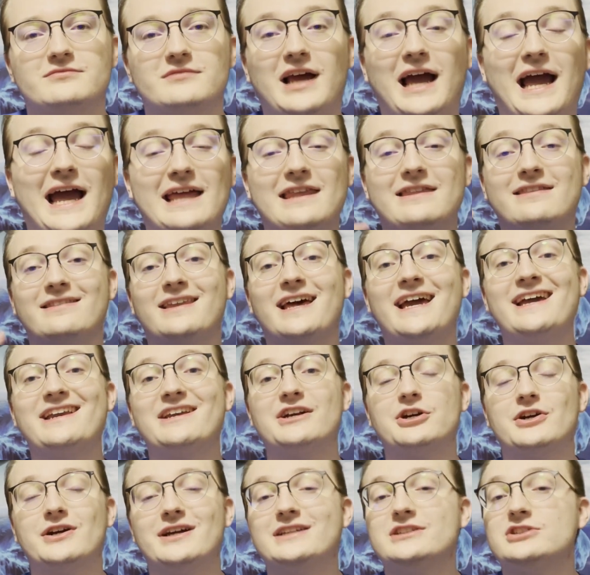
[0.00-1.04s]
And
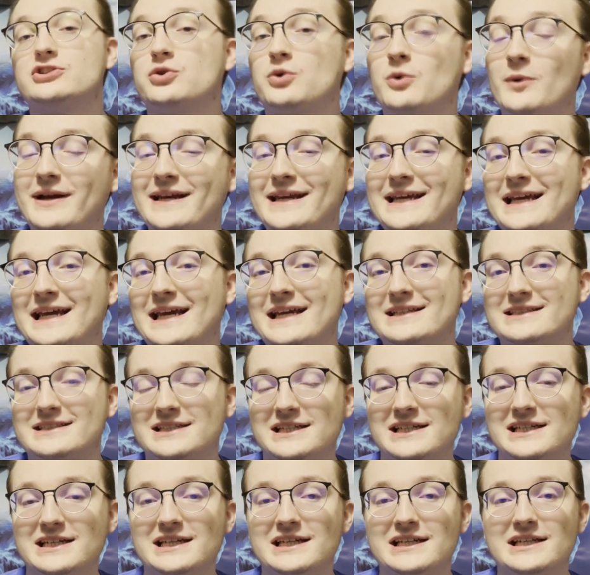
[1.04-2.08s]
later in
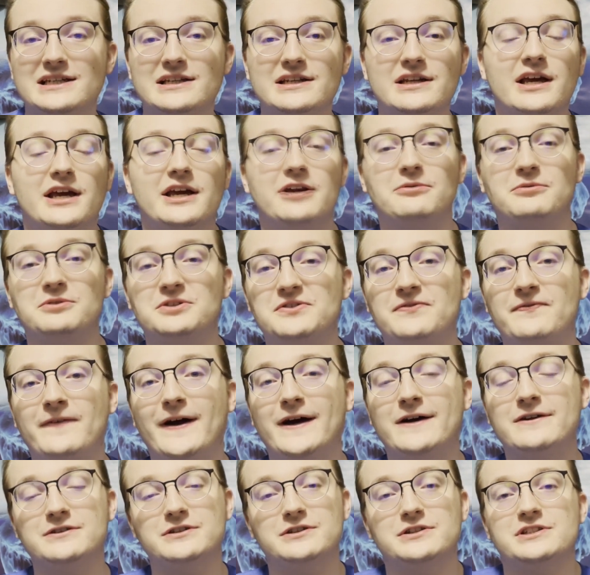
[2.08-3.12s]
2018, it was
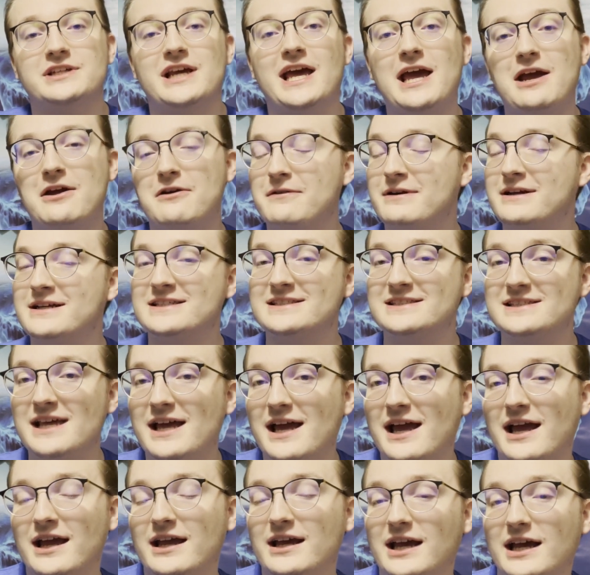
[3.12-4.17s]
founders Erik
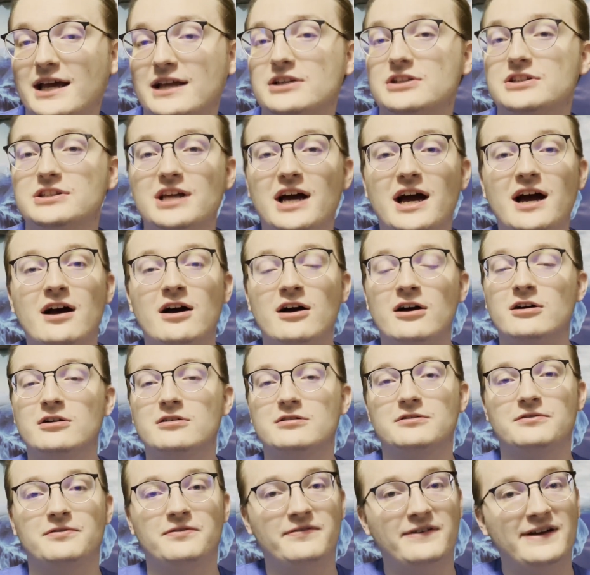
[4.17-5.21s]
Zhang and Da
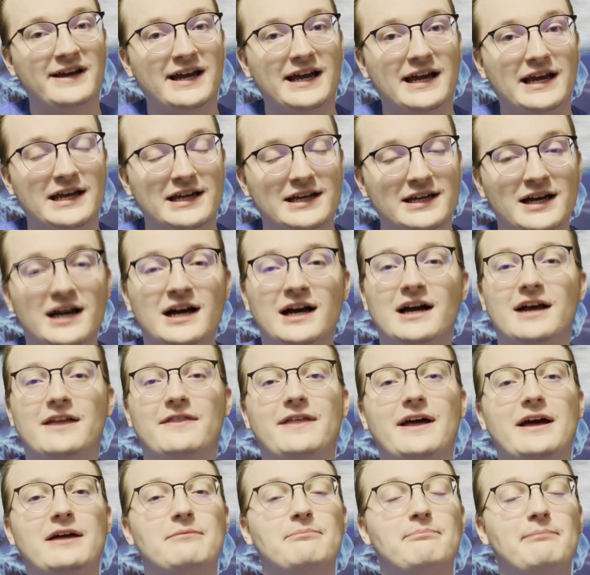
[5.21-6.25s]
Hong Fei
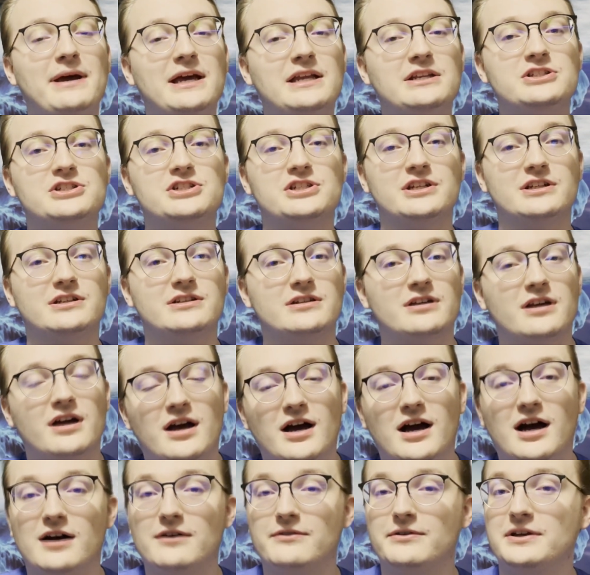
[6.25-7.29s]
that mentioned
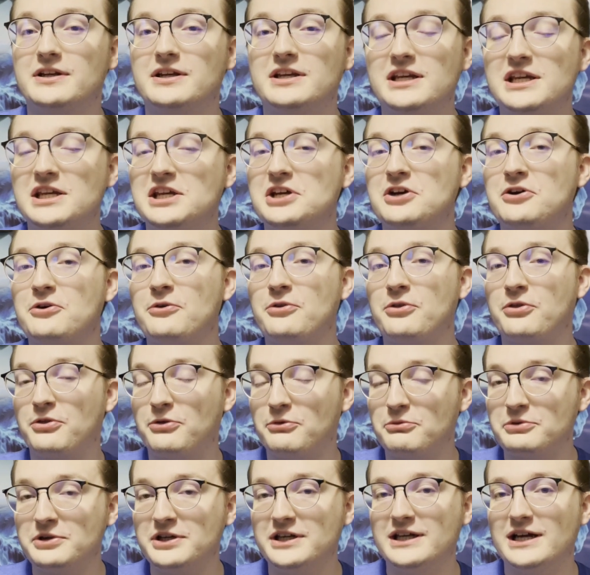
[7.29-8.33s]
of a Neo
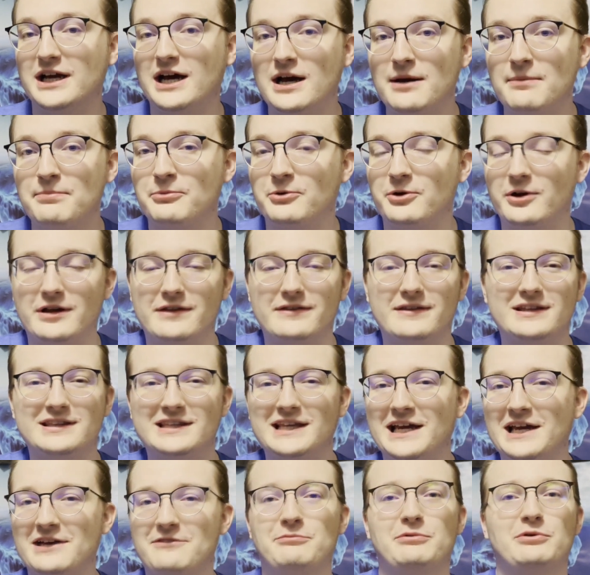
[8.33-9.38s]
3 upgrade that
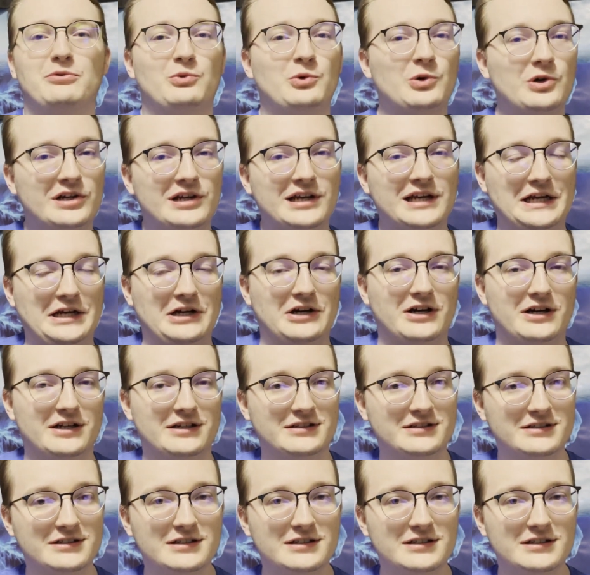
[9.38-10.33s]
they have been working on.